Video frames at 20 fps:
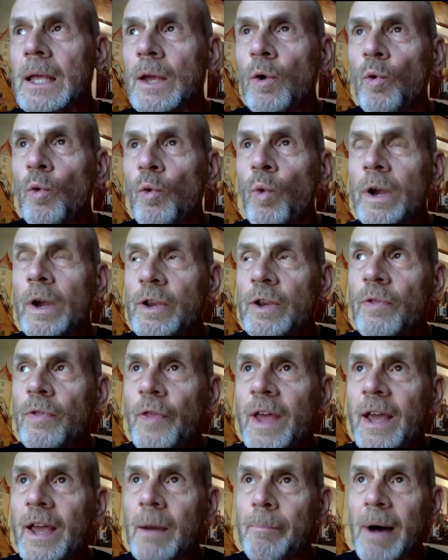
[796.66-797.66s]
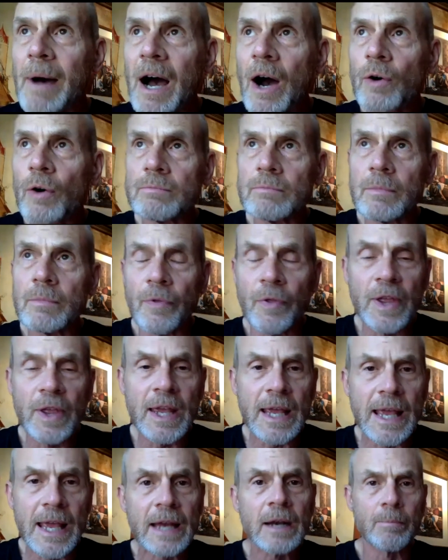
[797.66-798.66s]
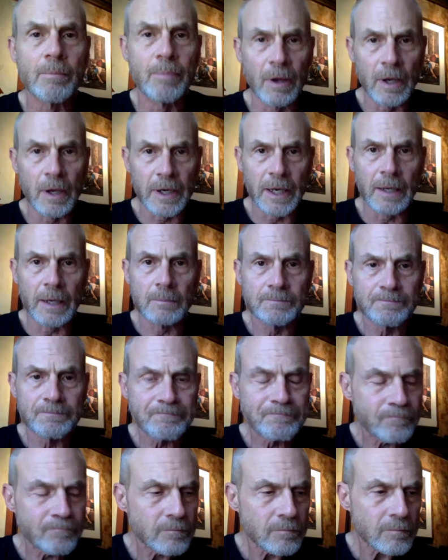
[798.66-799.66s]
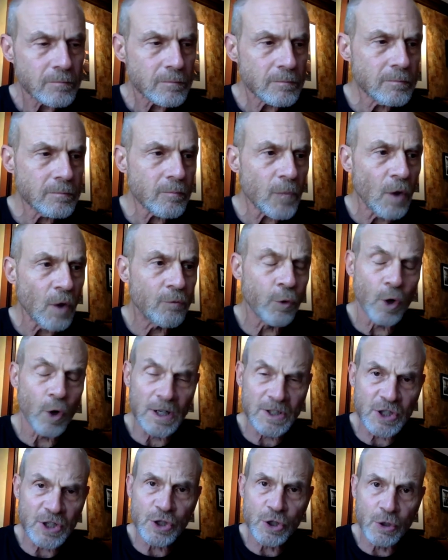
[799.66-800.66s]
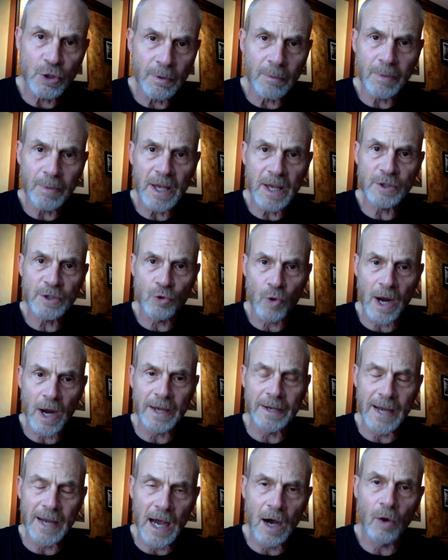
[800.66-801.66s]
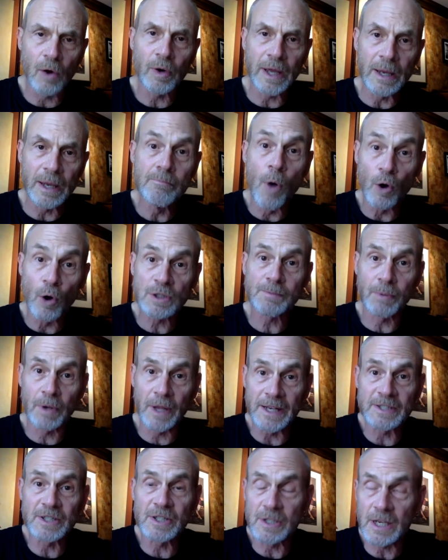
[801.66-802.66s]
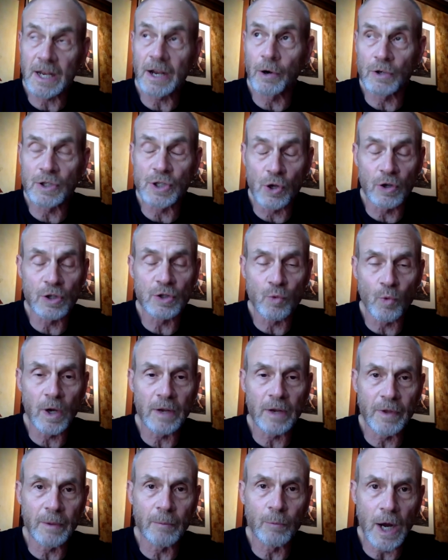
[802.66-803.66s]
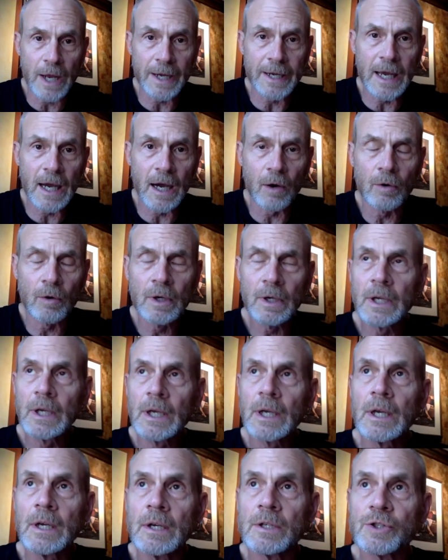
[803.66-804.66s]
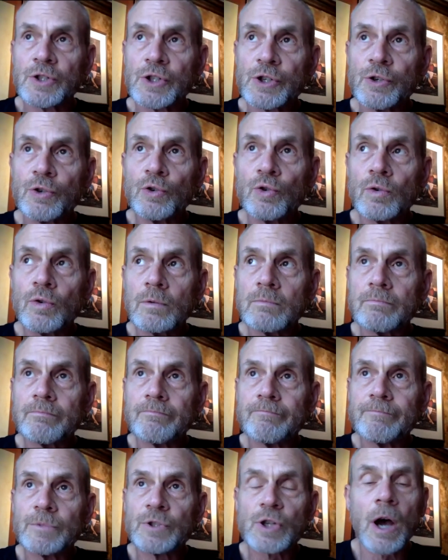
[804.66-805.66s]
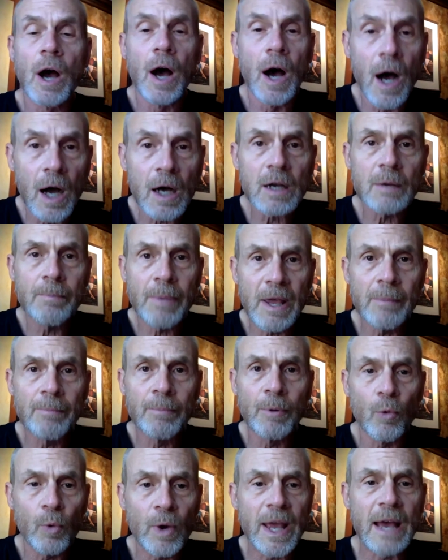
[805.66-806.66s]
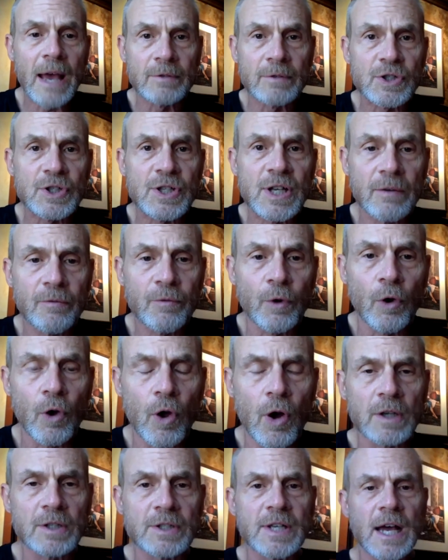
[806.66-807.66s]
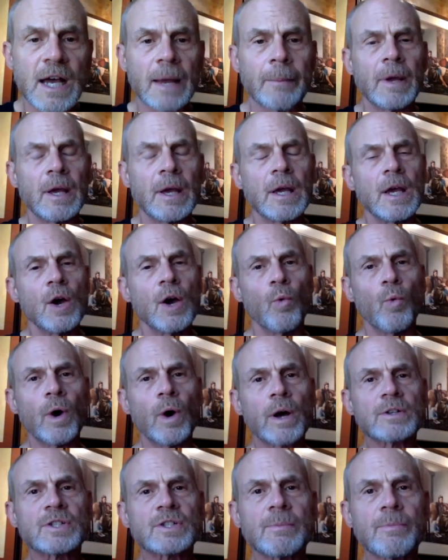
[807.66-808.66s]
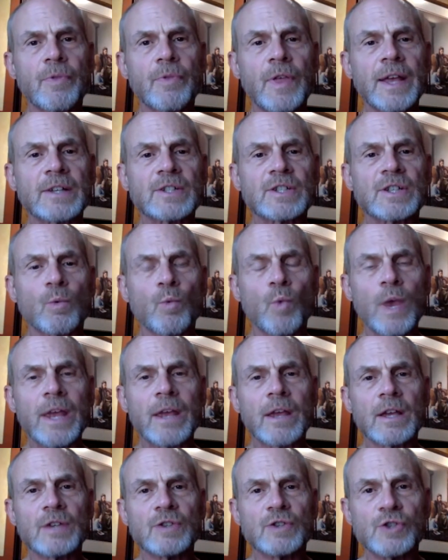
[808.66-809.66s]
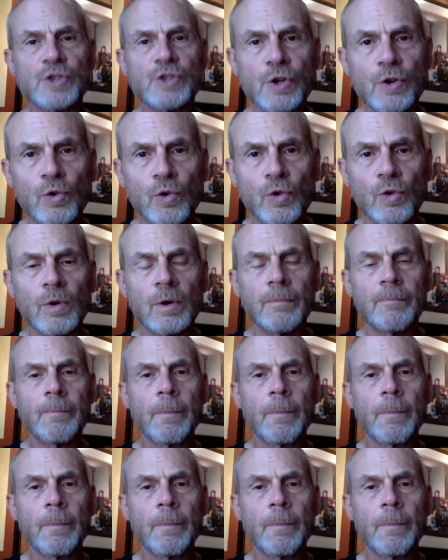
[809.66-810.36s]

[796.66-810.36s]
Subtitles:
When you think about the inability for us as human beings right now, in most places, Arizona is one of them right now, to hug people we haven't seen for a long time, what are some things that we can do